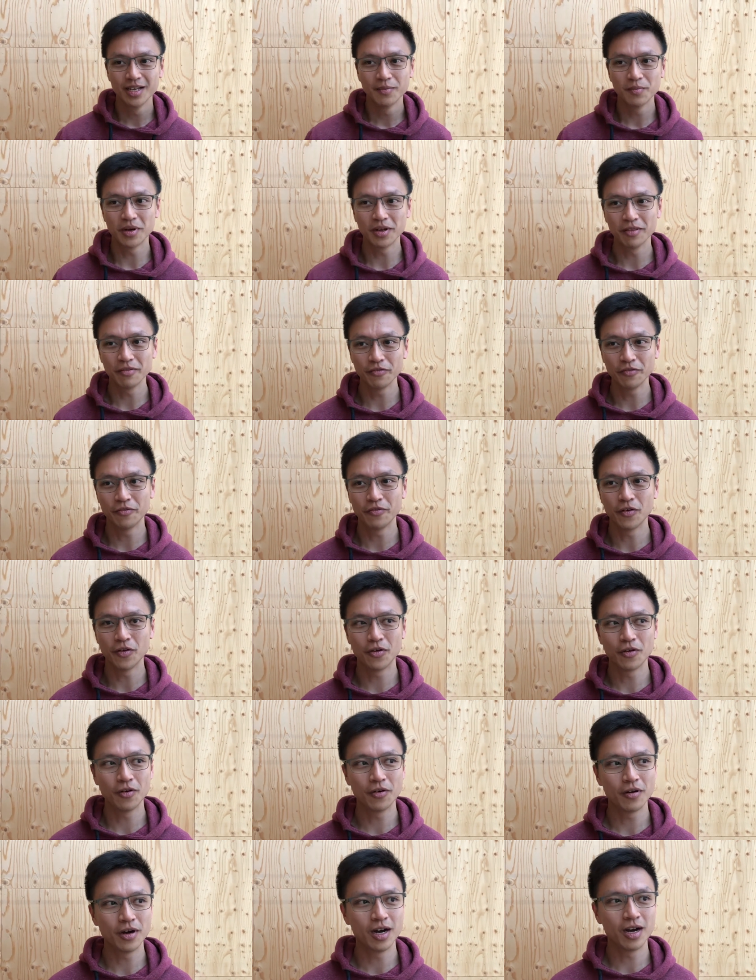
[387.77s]
But
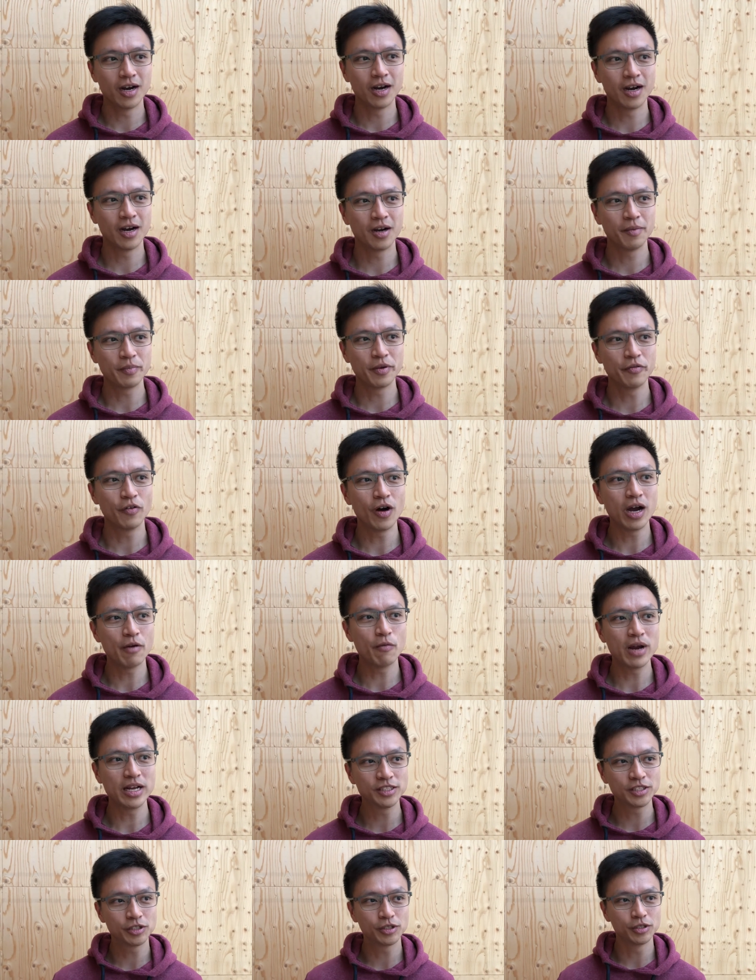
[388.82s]
for uh, before I
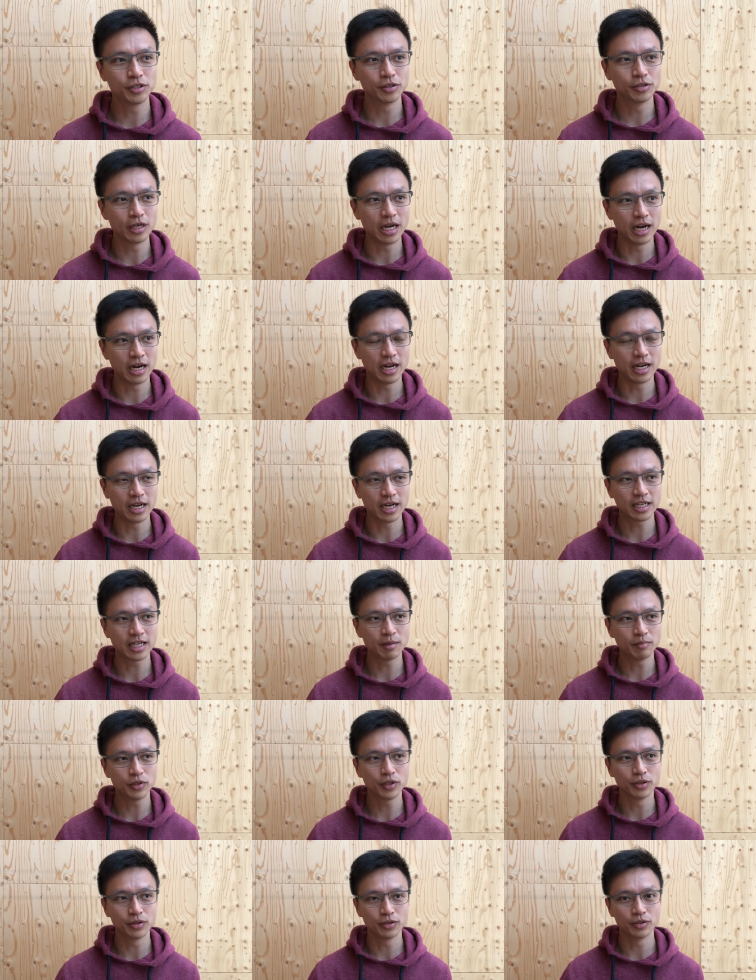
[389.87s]
went to uh, I
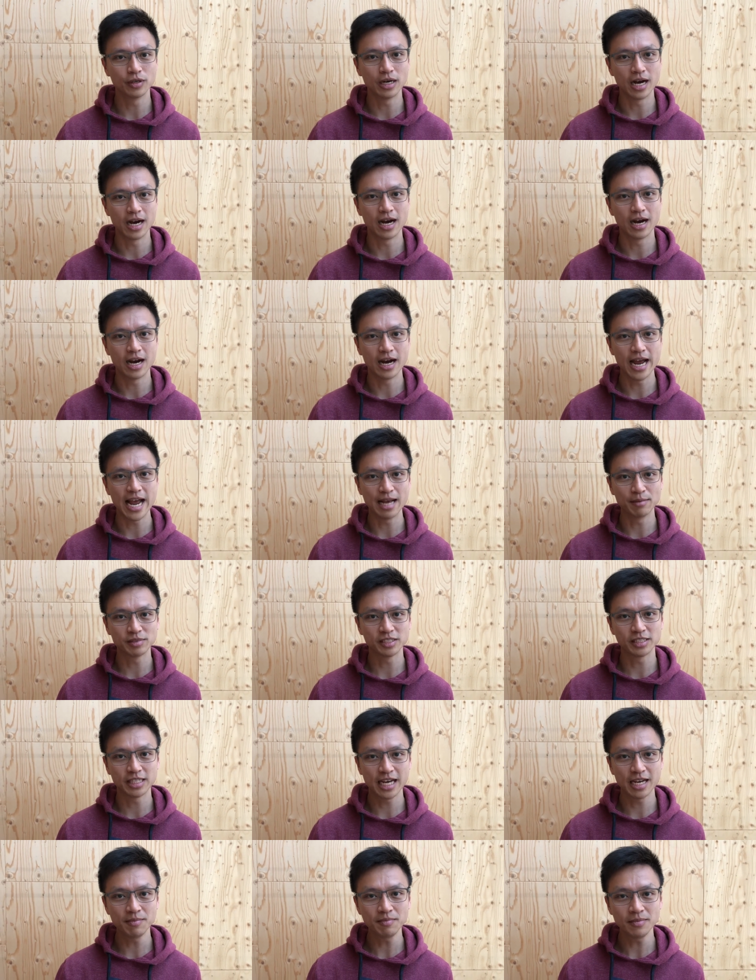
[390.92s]
come to uh,
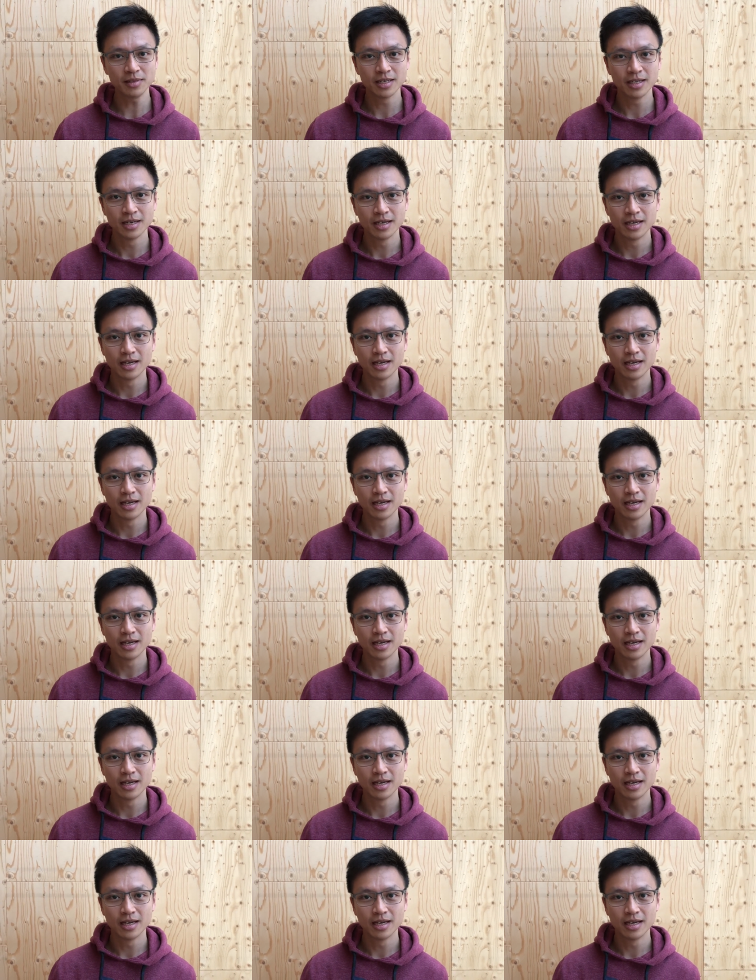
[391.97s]
Amsterdam.